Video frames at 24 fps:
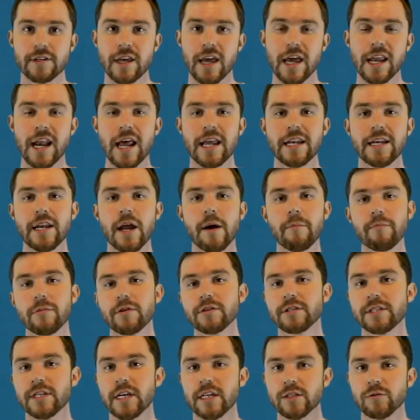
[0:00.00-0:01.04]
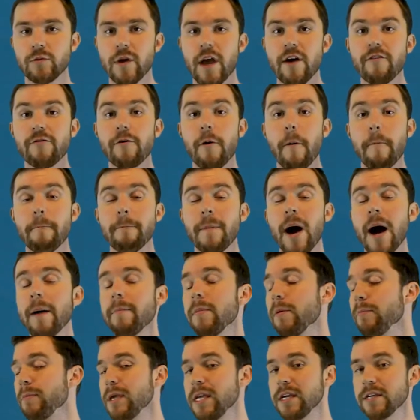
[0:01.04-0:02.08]
And at number 6, we have
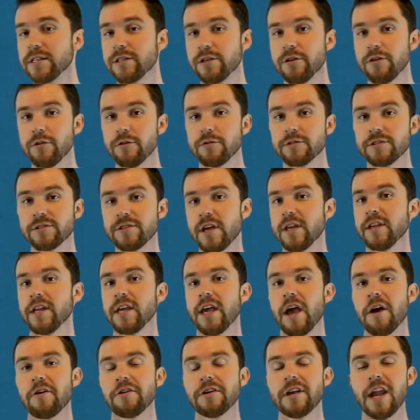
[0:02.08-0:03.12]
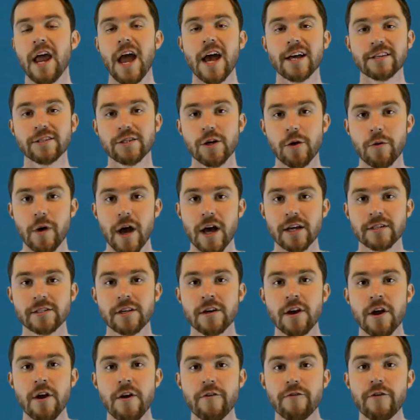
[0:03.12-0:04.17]
Mamma Mia 2 sending out an SOS
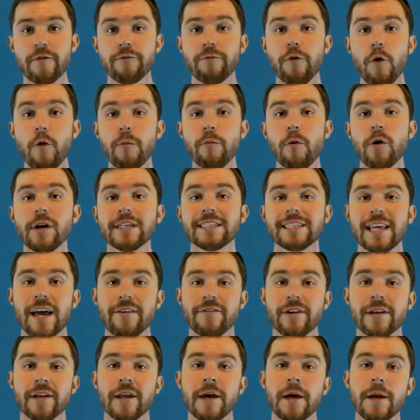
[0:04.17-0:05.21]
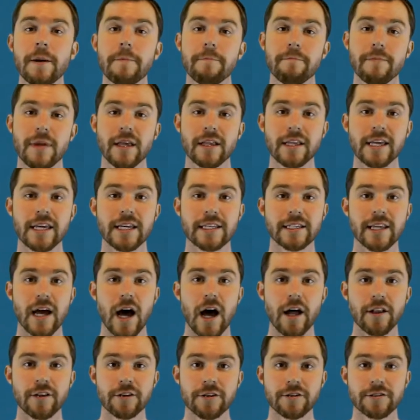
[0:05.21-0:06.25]
for $4.7 million.
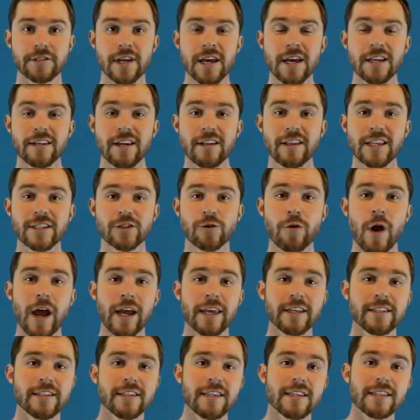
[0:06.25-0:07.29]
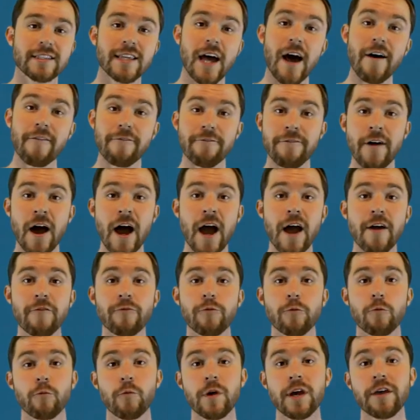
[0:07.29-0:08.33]
Now let's crack into the top 5
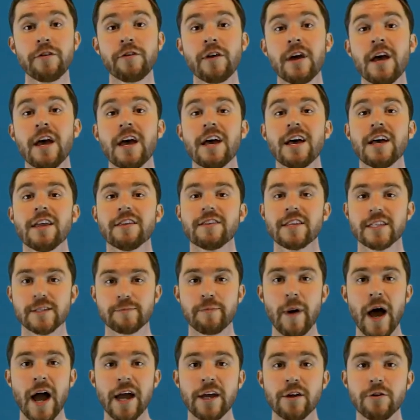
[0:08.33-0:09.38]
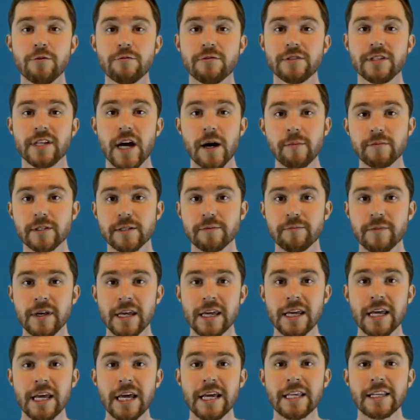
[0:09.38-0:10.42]
with The Spy Who Dumped
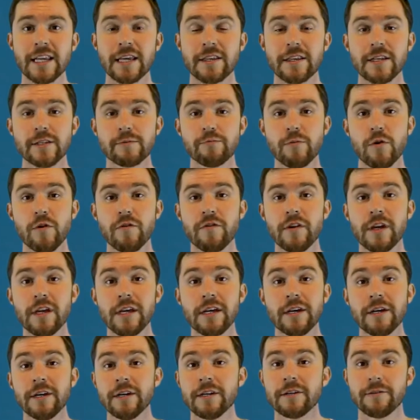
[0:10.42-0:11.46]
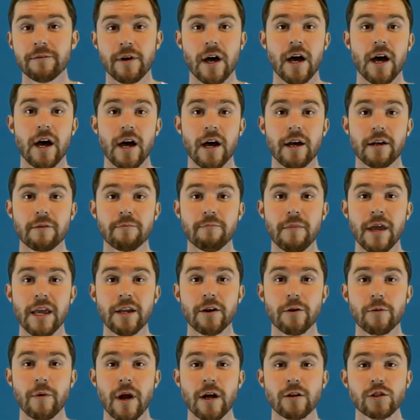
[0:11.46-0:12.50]
Me. Now this movie
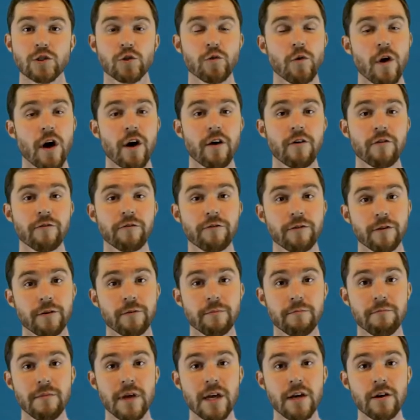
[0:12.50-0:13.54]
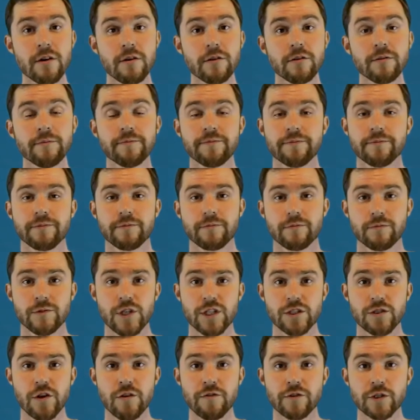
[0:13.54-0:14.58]
made around 12 mil,
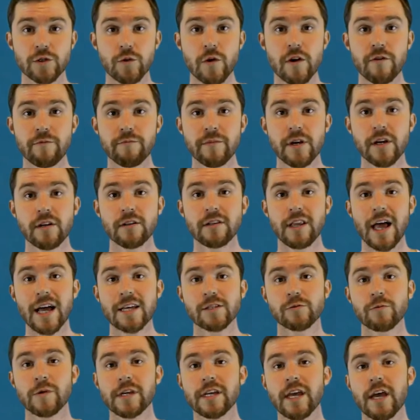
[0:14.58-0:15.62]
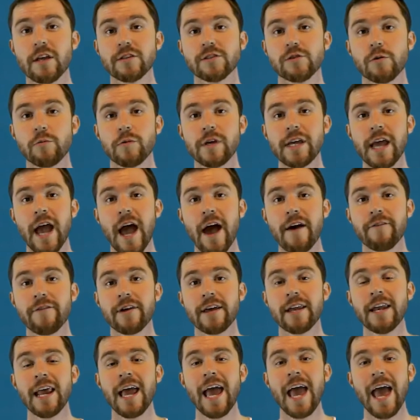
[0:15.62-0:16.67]
just over 12 mil last weekend, so we have
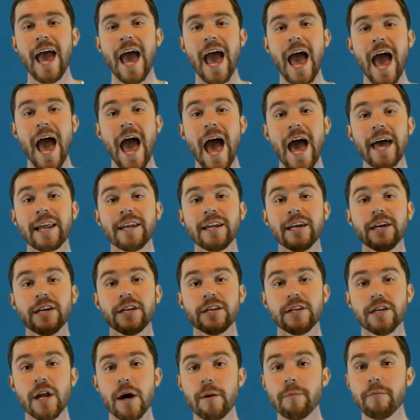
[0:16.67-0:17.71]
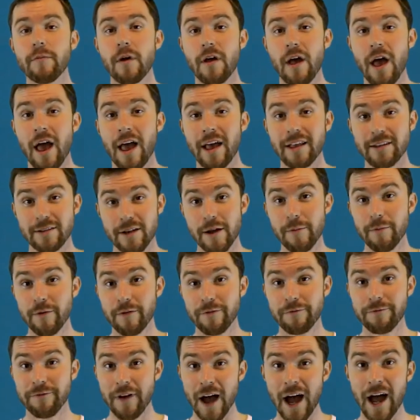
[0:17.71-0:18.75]
it at number
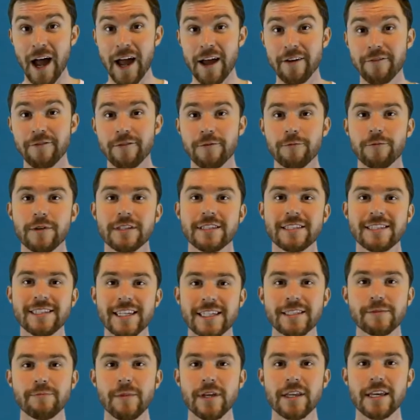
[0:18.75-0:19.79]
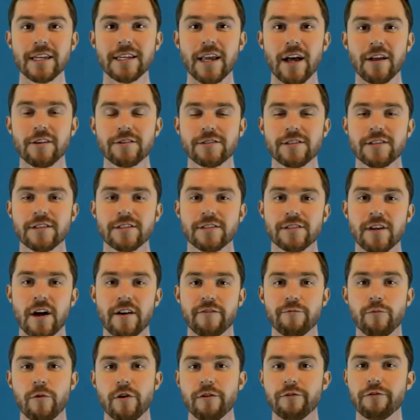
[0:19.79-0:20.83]
5 with $6 million in a
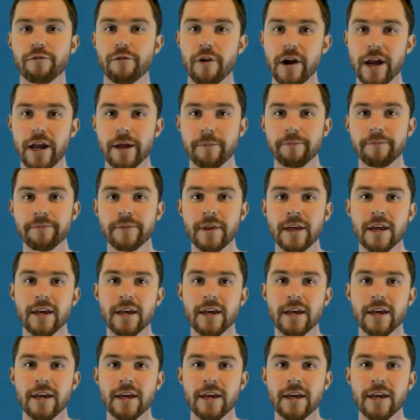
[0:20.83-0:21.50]
sophomore frame.